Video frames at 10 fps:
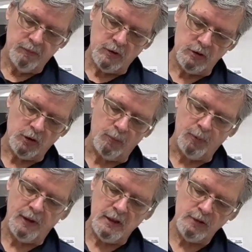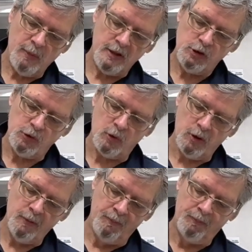so please make
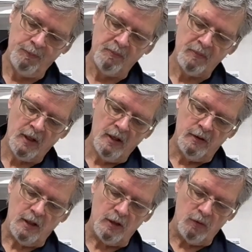sure that